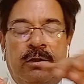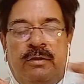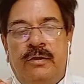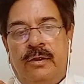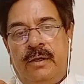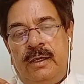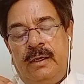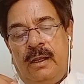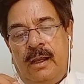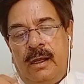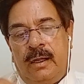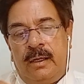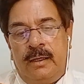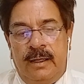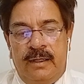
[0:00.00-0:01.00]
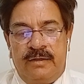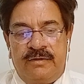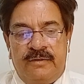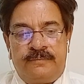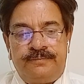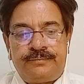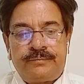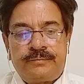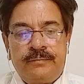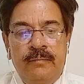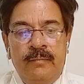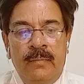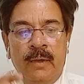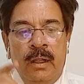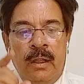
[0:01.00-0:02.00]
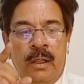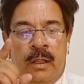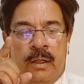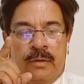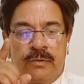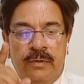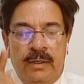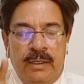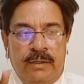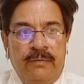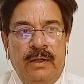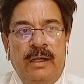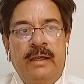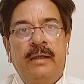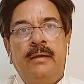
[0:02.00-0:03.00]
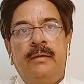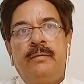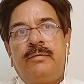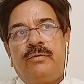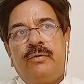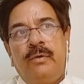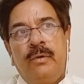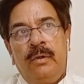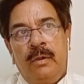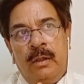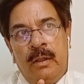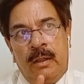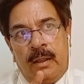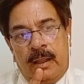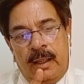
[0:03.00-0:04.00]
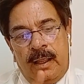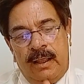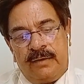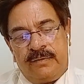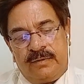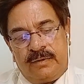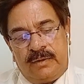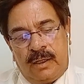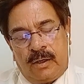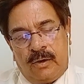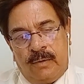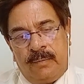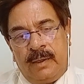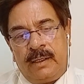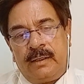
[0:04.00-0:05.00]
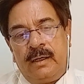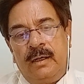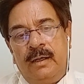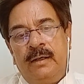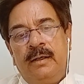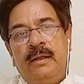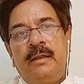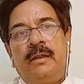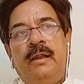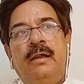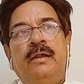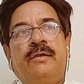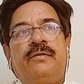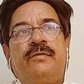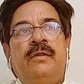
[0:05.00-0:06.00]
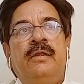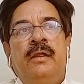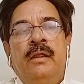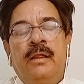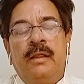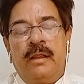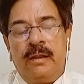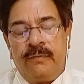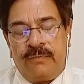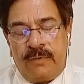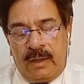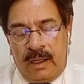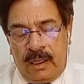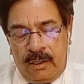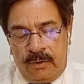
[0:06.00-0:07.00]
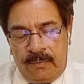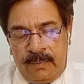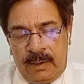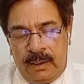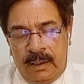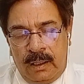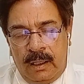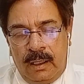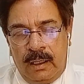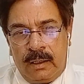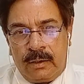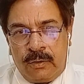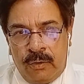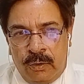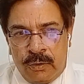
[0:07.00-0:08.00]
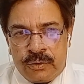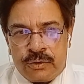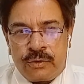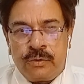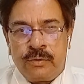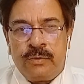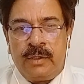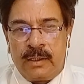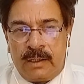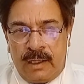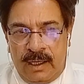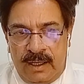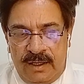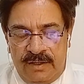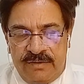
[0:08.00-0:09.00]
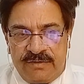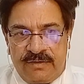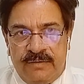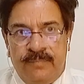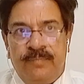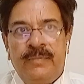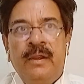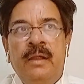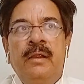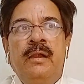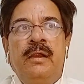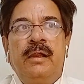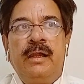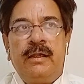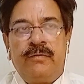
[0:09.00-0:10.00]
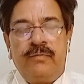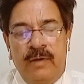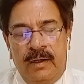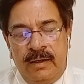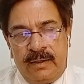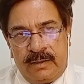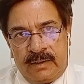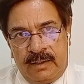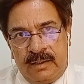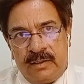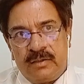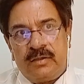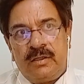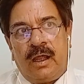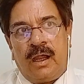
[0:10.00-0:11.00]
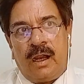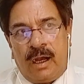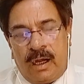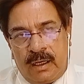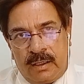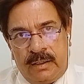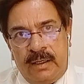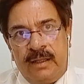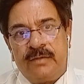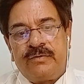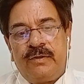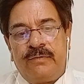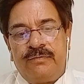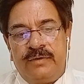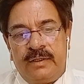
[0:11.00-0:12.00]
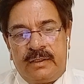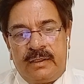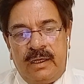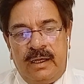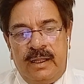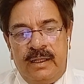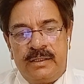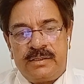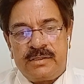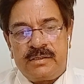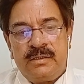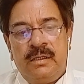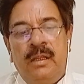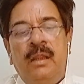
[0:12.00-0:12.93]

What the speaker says: sorry, hardness. So it will, so as the raw material indicates, if alumina goes to the glaze, it will increase the hardness of the glaze.